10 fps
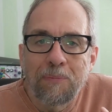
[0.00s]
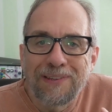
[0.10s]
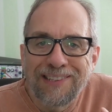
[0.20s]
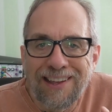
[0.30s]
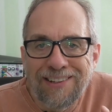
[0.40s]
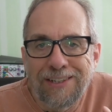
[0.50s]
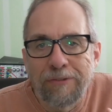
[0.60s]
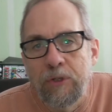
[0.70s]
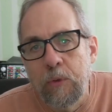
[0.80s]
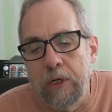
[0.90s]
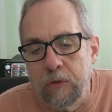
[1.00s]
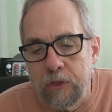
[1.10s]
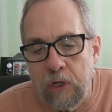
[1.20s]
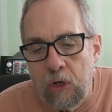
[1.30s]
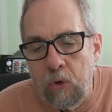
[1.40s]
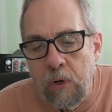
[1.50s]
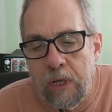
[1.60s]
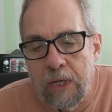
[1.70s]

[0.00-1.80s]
Pacella a few years ago